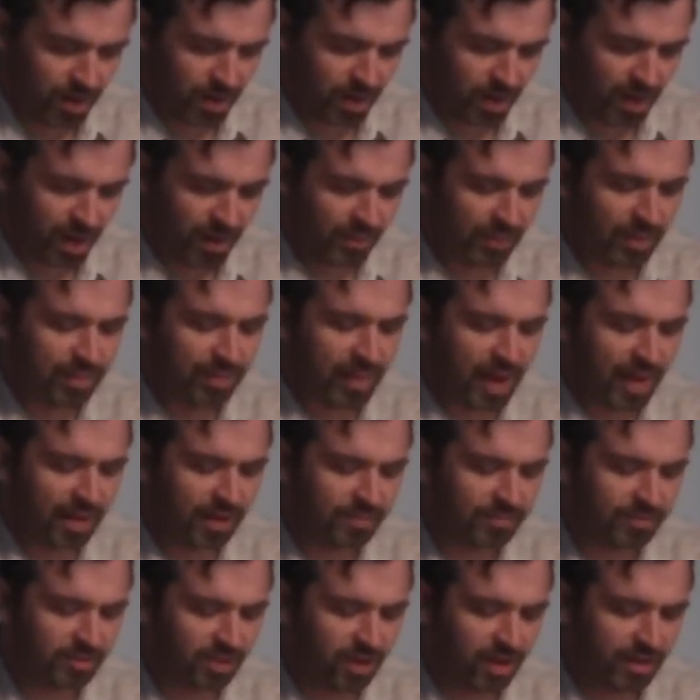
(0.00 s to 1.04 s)
And when
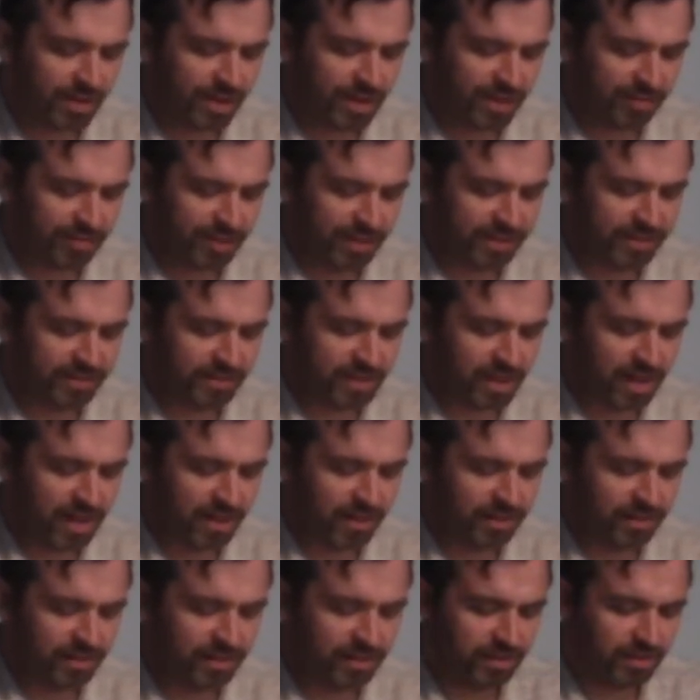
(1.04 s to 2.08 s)
Balaam saw that it pleased
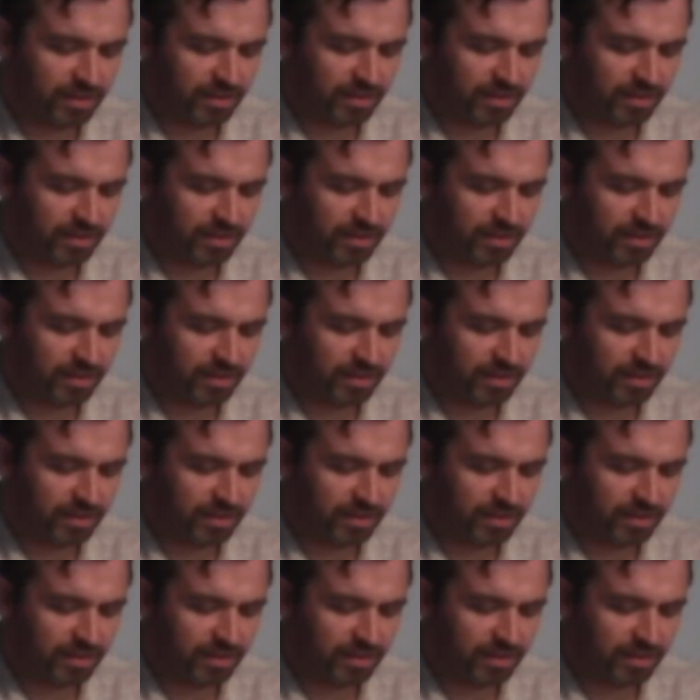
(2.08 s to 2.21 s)
God,